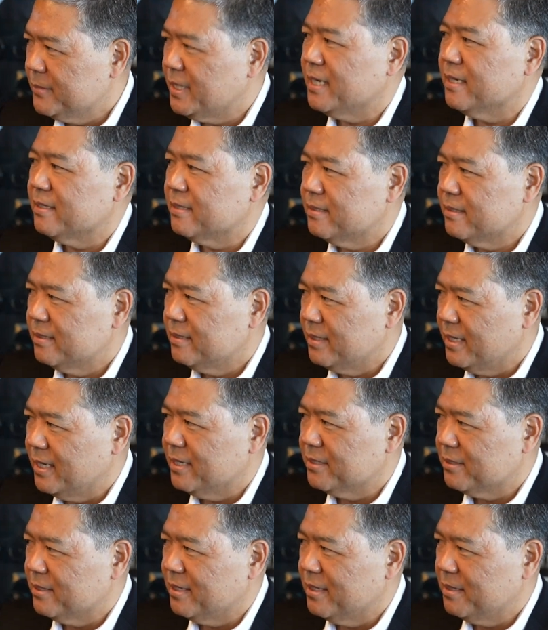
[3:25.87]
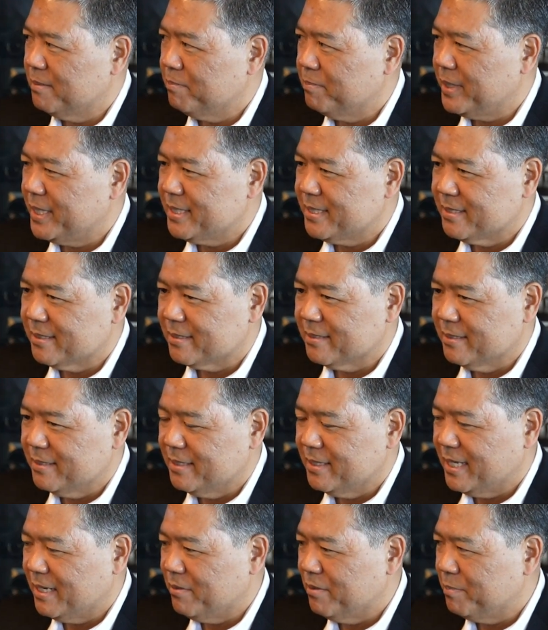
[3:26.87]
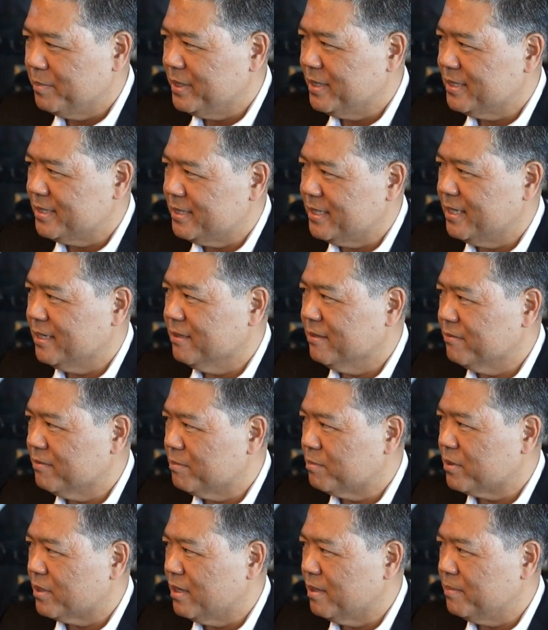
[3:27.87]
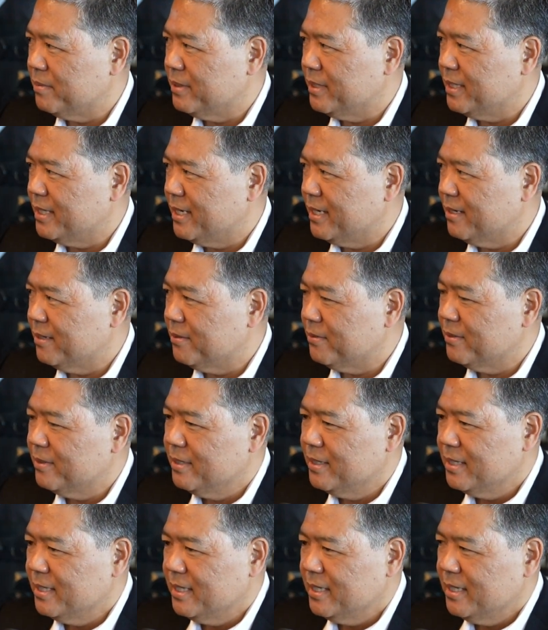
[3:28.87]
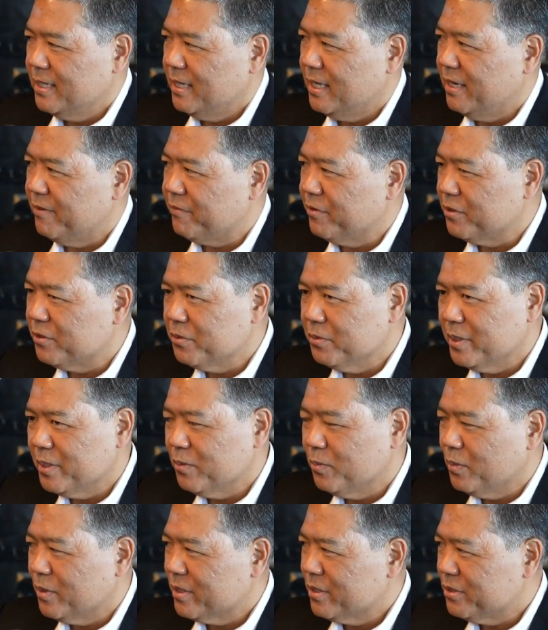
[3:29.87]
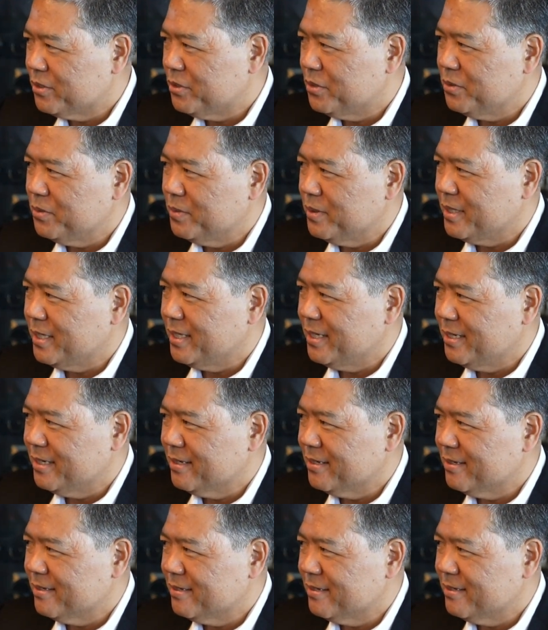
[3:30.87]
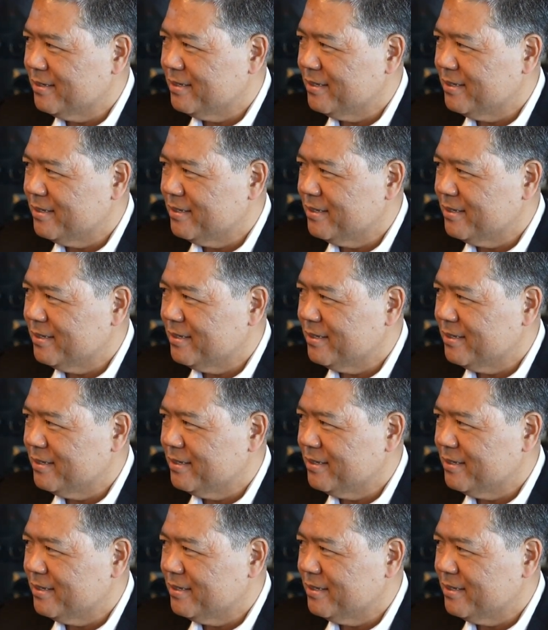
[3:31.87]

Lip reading: Yes, yeah, so then basically that would be a sale of the property. Now, if you're doing one or two a year,